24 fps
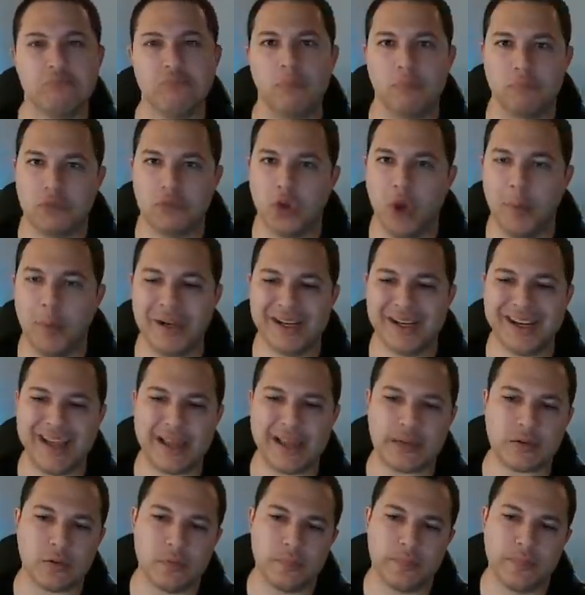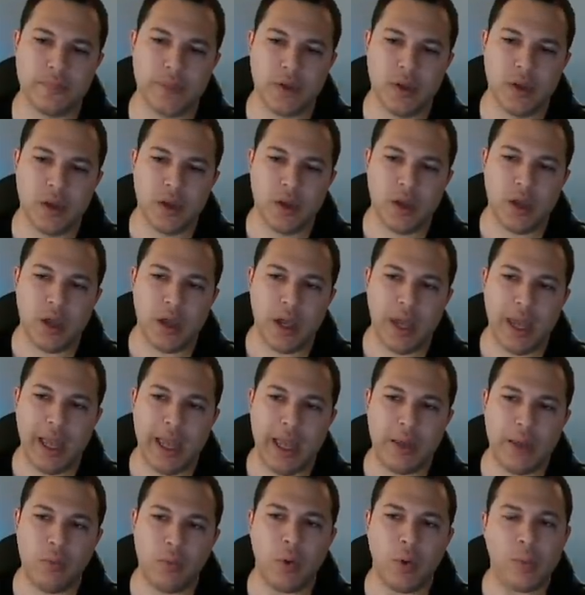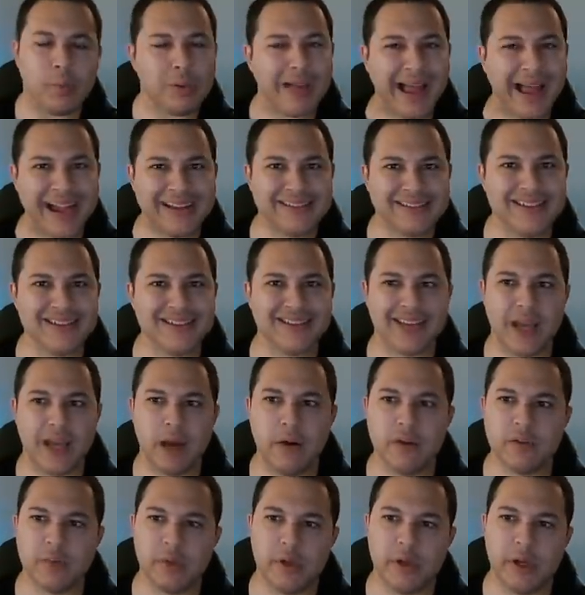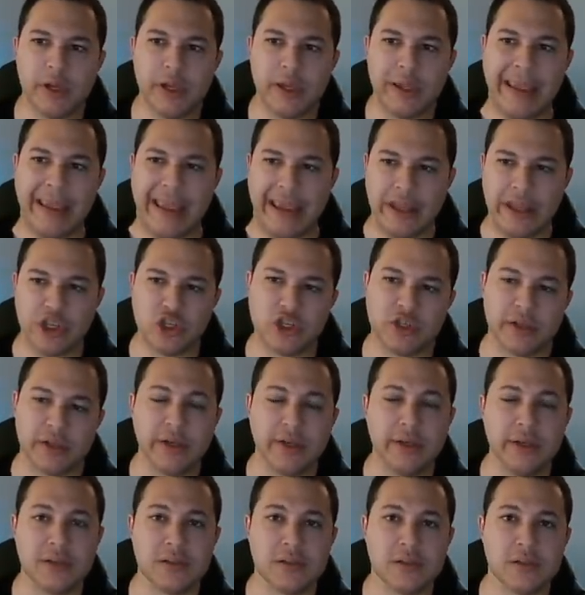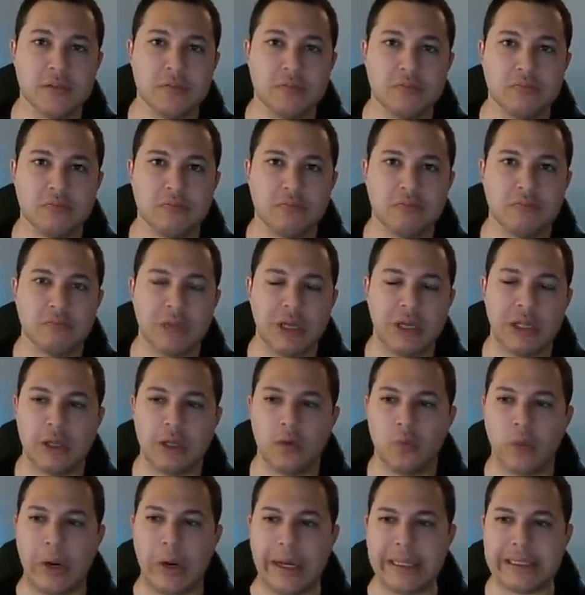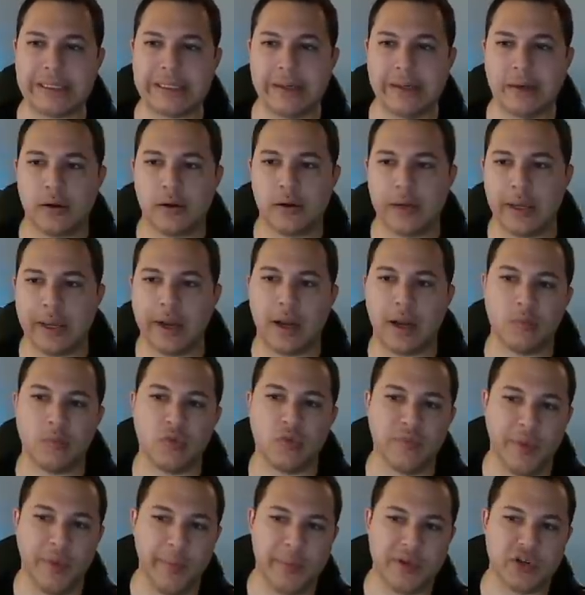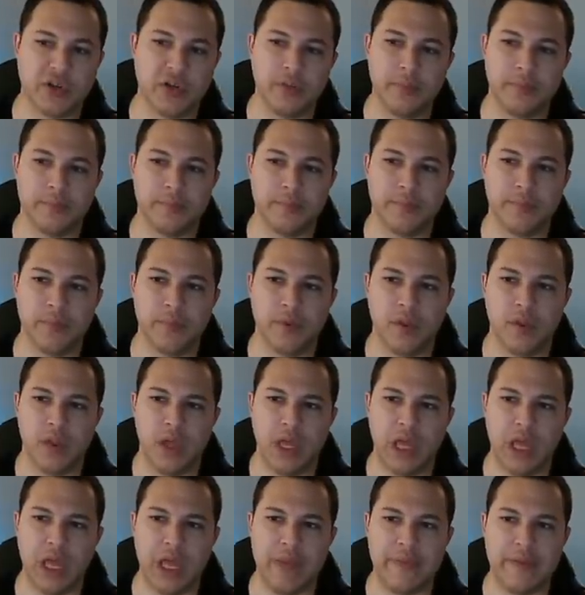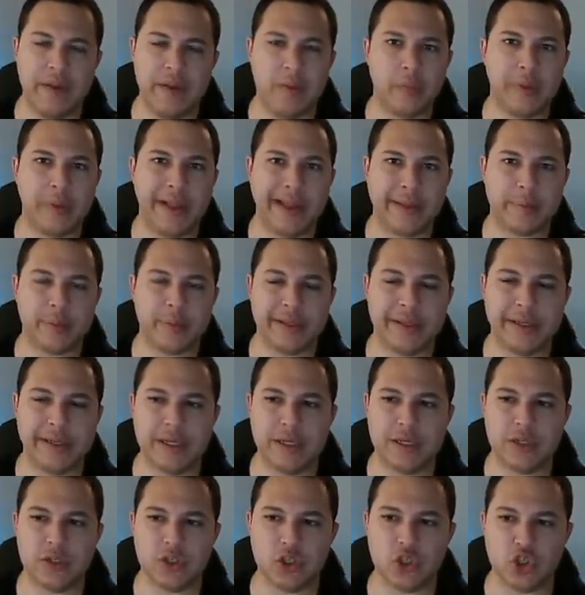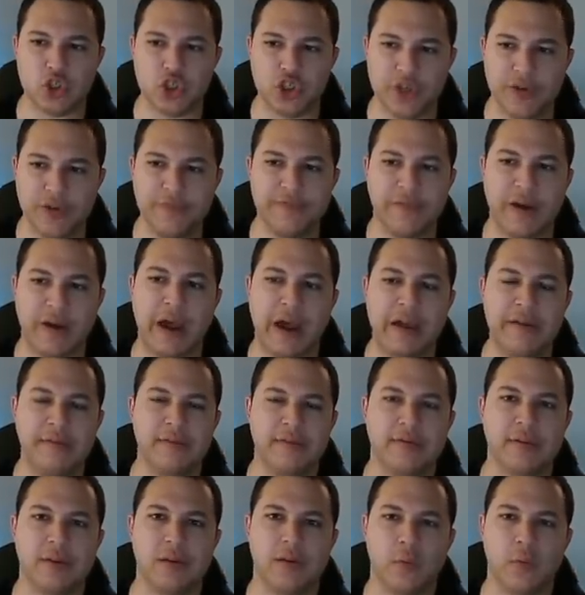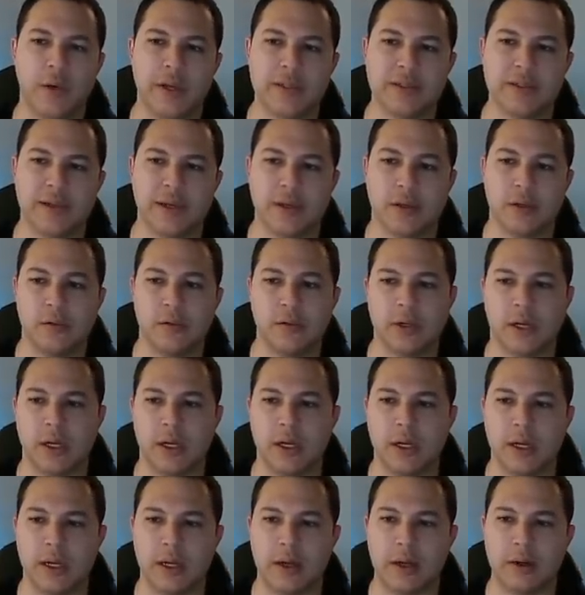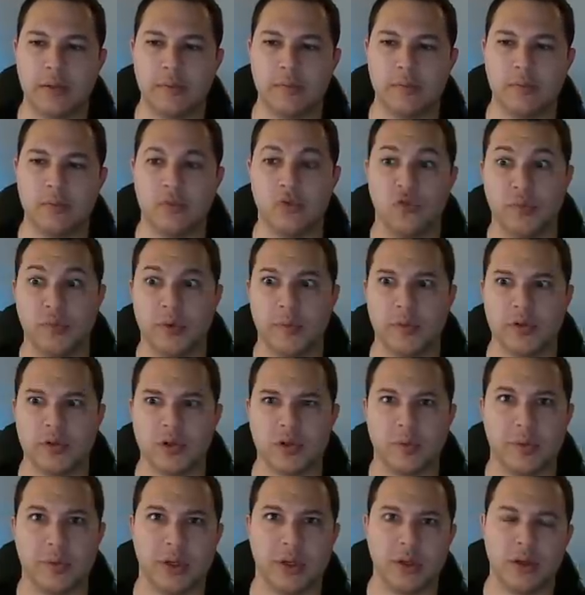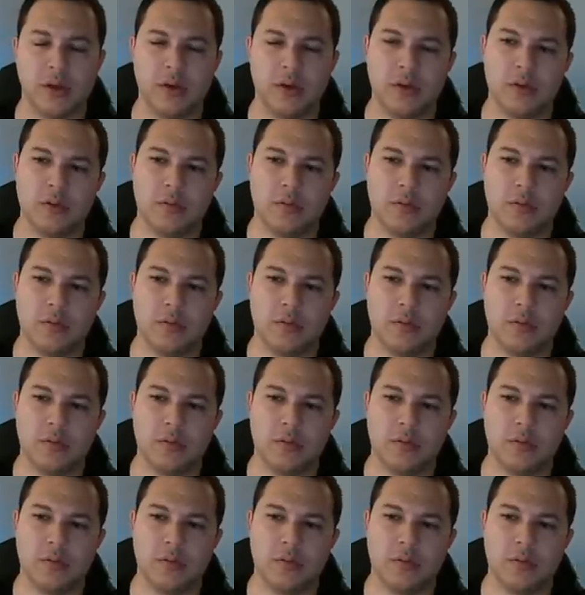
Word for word: So I'm going to castle. And what black does now is play h6. And then white's like, okay, I got to move my bishop. And then black plays g5. And white's like, okay, I got to move my bishop again.